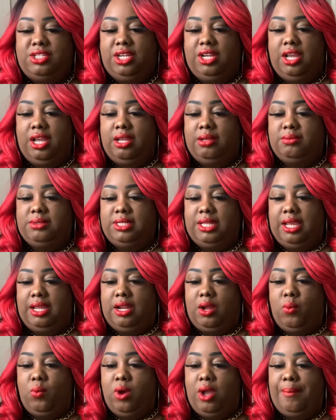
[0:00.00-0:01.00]
She comes in
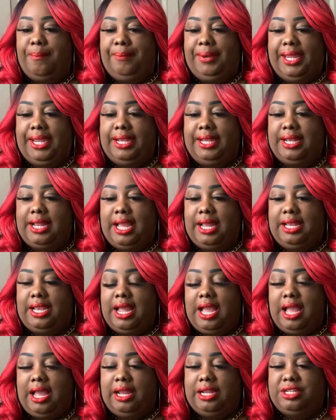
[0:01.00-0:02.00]
a
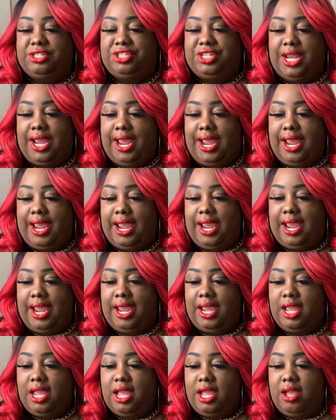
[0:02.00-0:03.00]

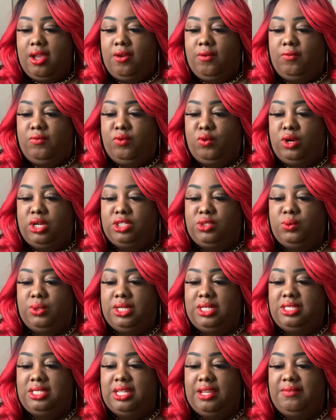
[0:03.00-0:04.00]
1B99J,
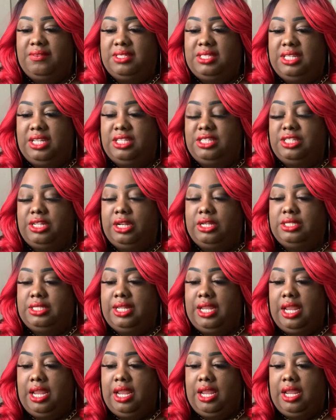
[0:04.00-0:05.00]

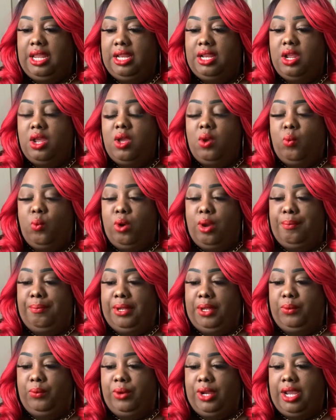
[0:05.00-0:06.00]
427-613,
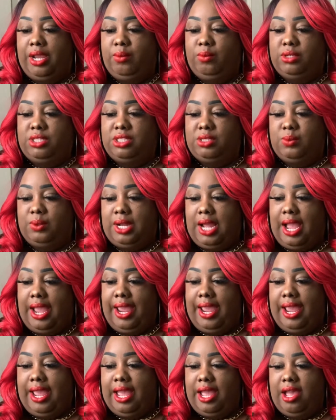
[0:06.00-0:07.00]
1B red, which is what I
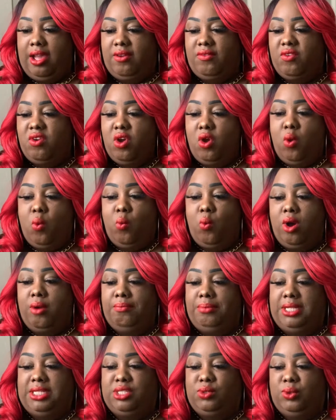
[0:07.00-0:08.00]
have,
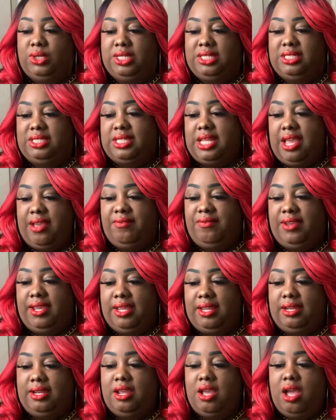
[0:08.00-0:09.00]

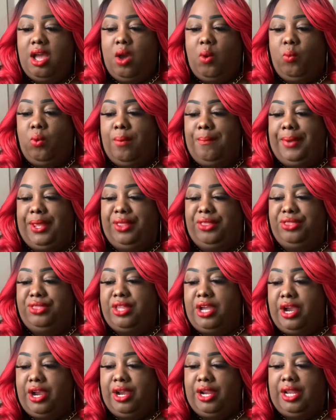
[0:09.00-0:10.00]
1B27,
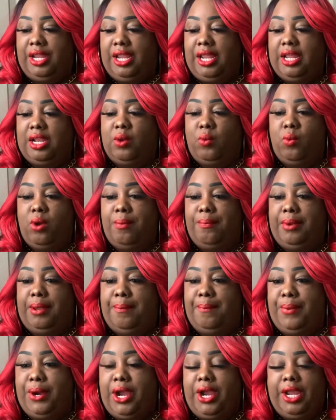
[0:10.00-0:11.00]
1B30, and a
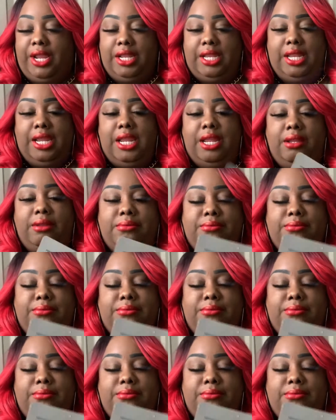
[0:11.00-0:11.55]
1B burgundy.